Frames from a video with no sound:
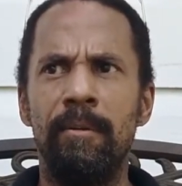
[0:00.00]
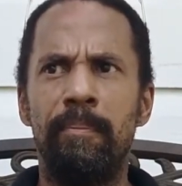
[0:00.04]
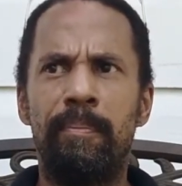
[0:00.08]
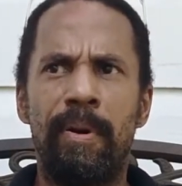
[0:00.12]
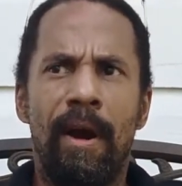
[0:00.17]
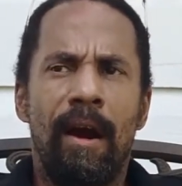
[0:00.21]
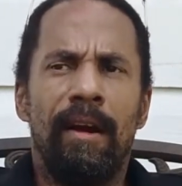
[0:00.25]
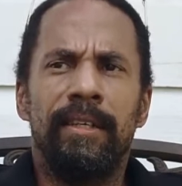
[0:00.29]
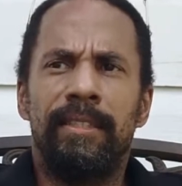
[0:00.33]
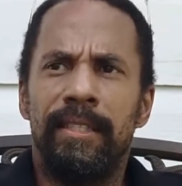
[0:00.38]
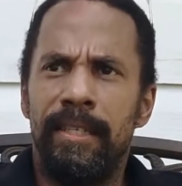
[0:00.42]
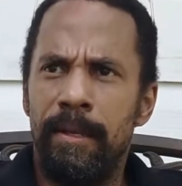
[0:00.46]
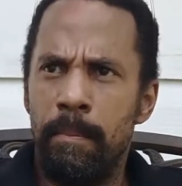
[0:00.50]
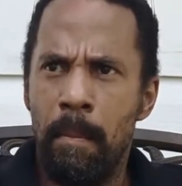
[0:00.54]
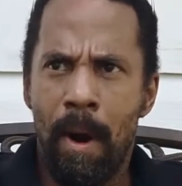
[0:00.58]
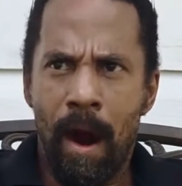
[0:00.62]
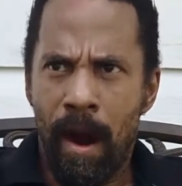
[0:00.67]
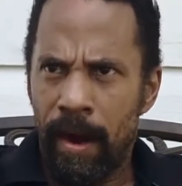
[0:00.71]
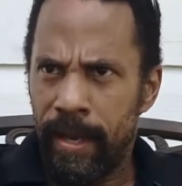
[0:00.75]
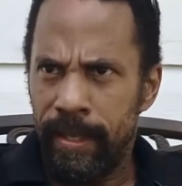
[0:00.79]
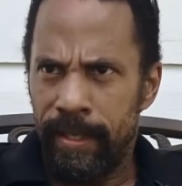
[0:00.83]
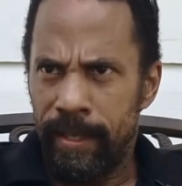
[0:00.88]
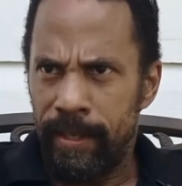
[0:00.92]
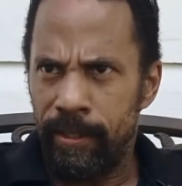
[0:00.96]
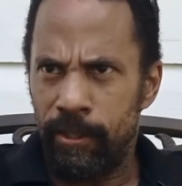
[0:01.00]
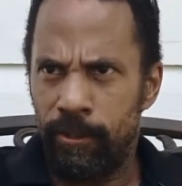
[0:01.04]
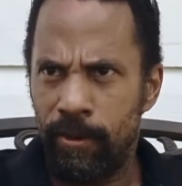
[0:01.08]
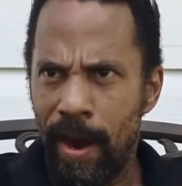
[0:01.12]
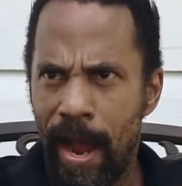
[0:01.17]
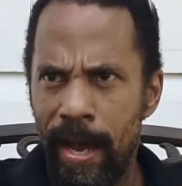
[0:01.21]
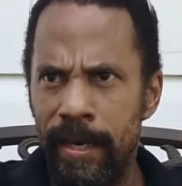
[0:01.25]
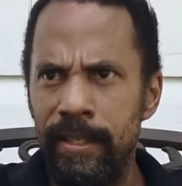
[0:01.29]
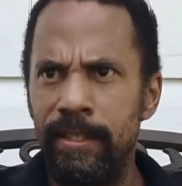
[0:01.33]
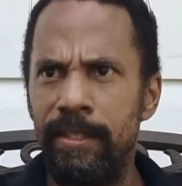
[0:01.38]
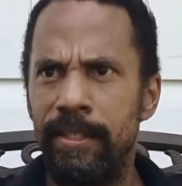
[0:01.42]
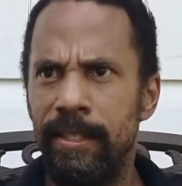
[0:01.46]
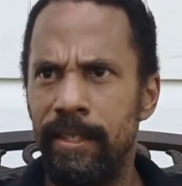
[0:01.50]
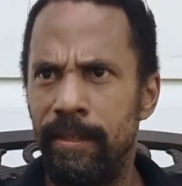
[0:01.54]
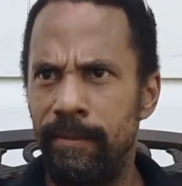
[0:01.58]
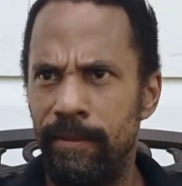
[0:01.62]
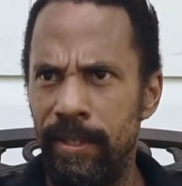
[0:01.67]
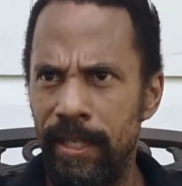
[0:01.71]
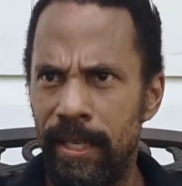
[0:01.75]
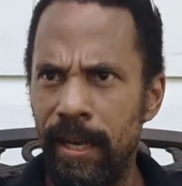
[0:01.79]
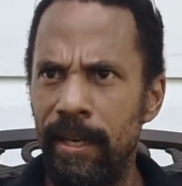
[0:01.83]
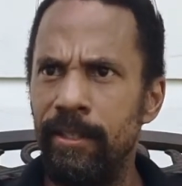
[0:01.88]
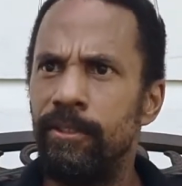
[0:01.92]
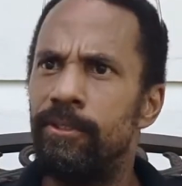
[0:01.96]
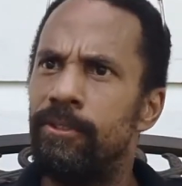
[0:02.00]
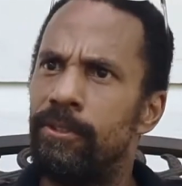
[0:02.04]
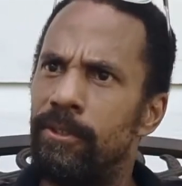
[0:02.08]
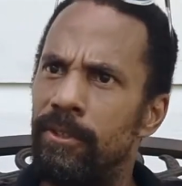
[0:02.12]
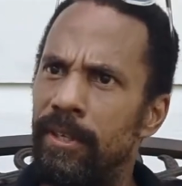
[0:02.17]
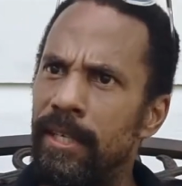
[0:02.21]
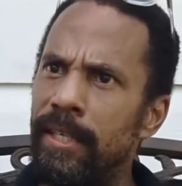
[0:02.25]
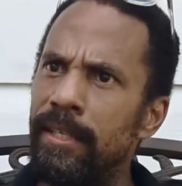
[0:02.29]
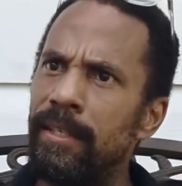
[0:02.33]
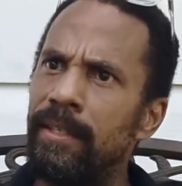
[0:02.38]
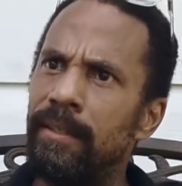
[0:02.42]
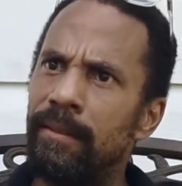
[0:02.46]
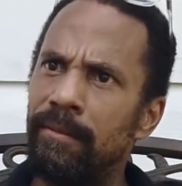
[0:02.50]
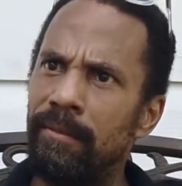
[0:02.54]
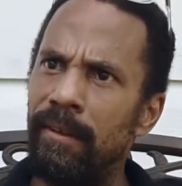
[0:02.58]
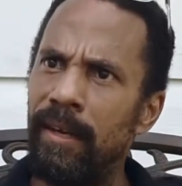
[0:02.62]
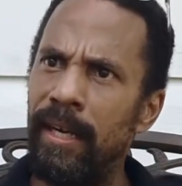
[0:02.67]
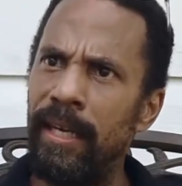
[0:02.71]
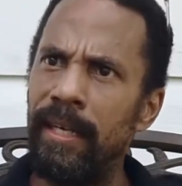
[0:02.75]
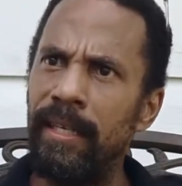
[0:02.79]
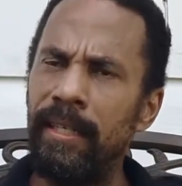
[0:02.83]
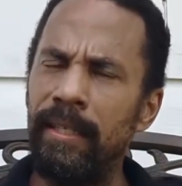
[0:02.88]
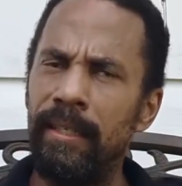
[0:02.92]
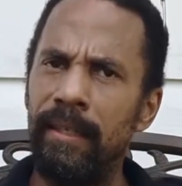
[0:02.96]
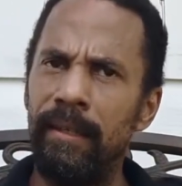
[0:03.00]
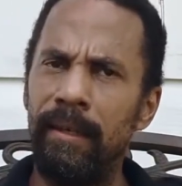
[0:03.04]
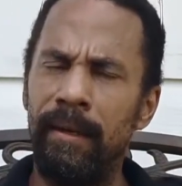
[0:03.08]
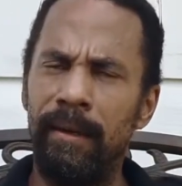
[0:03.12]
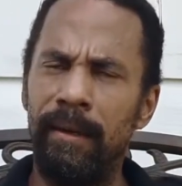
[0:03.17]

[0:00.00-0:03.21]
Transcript: part of the marketing strategy of the country, right?